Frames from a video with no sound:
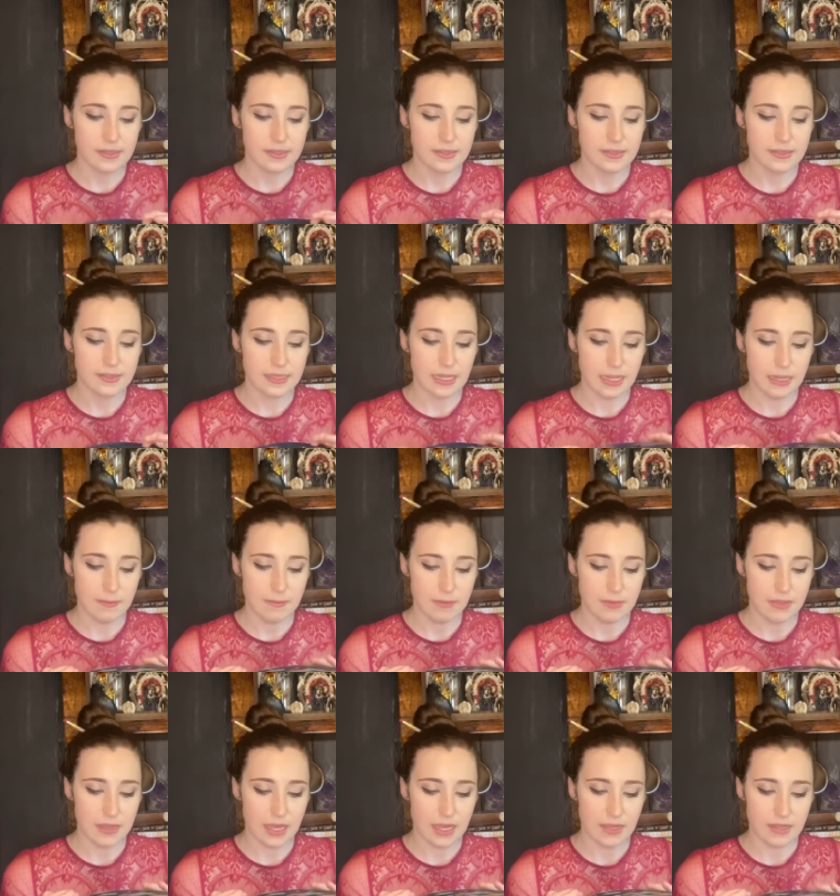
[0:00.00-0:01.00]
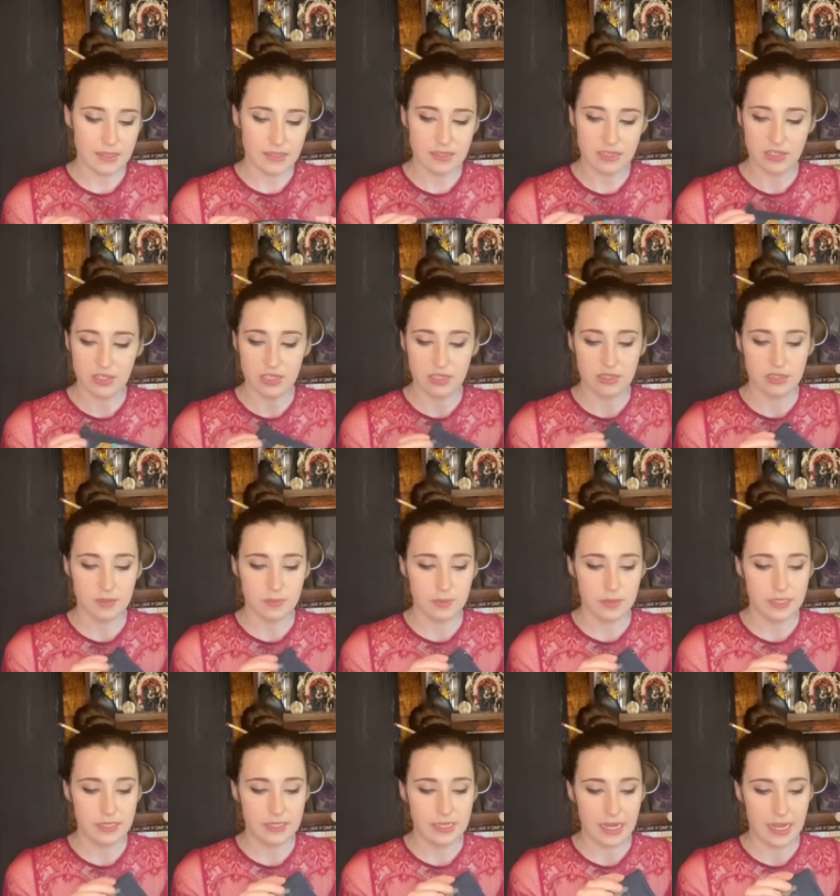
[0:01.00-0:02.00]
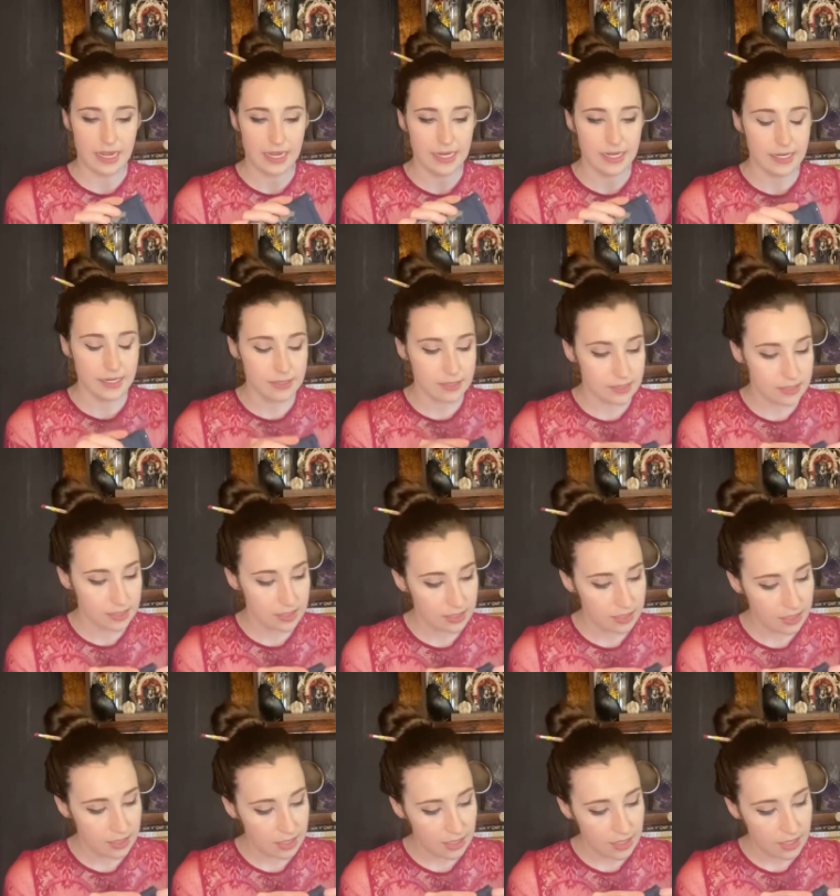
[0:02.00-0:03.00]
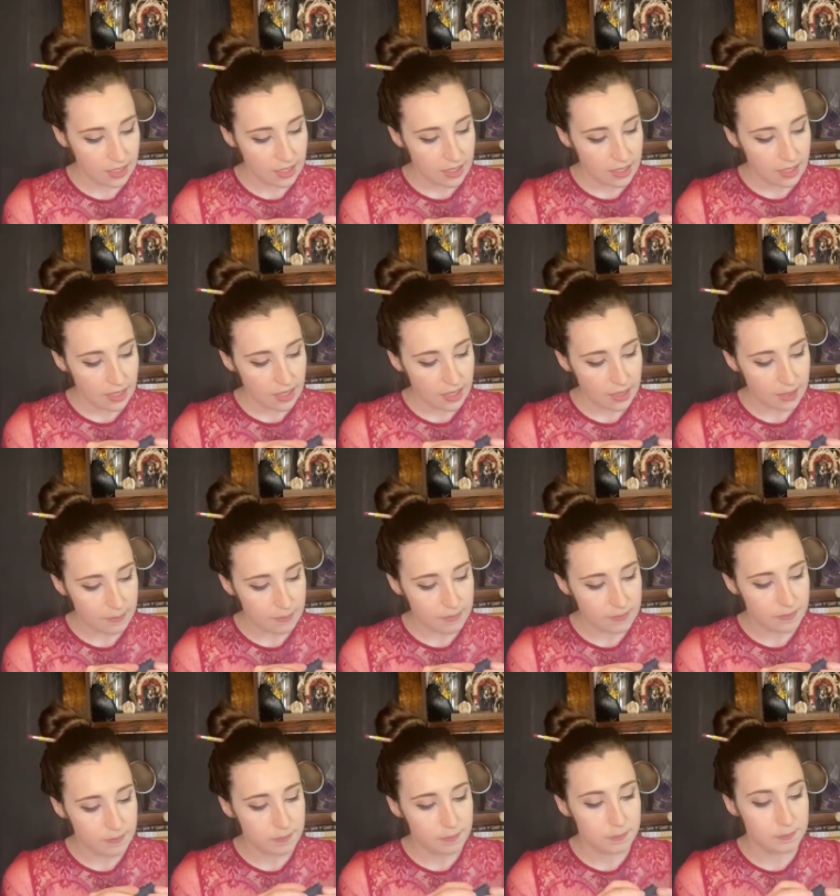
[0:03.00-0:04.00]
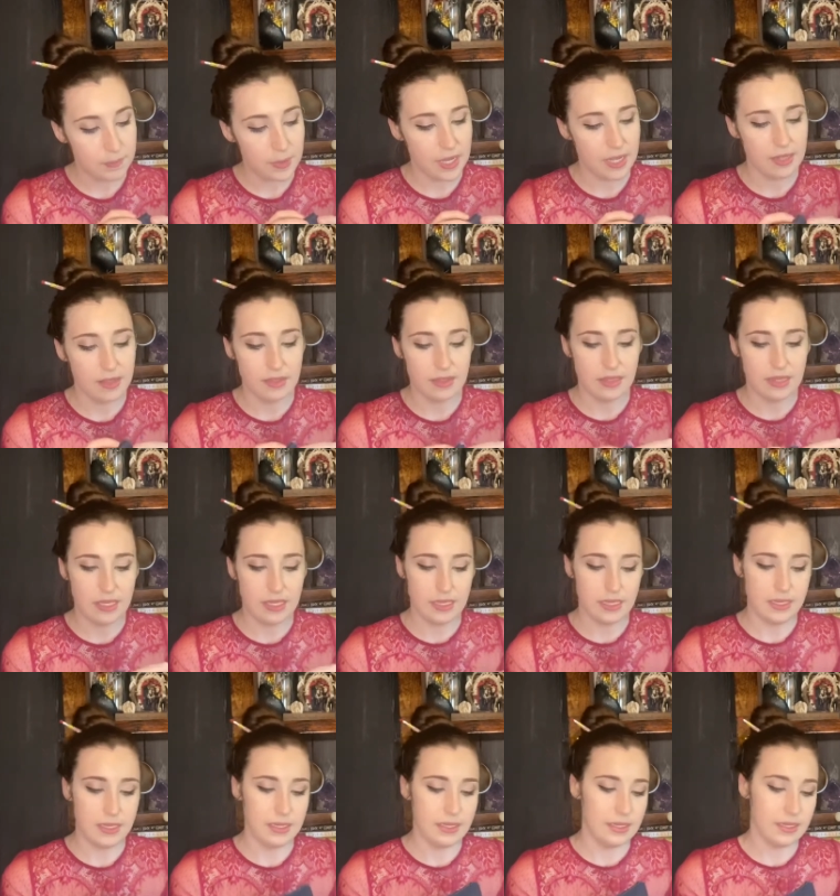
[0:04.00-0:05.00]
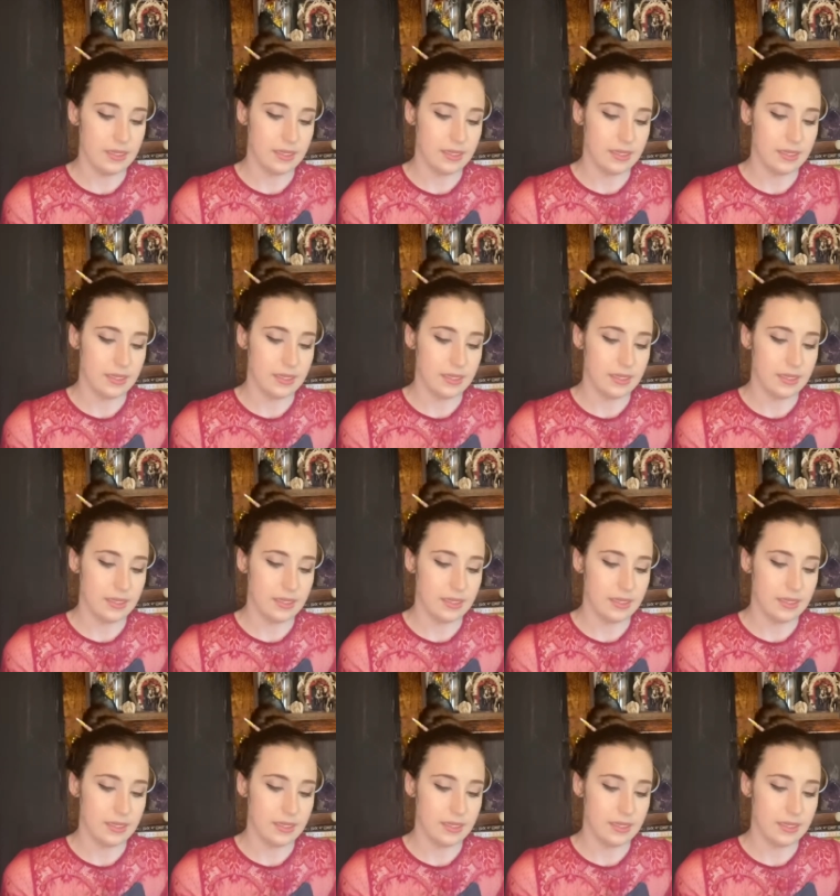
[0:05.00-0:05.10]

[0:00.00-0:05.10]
same thing, the stitching looks pretty tight, but the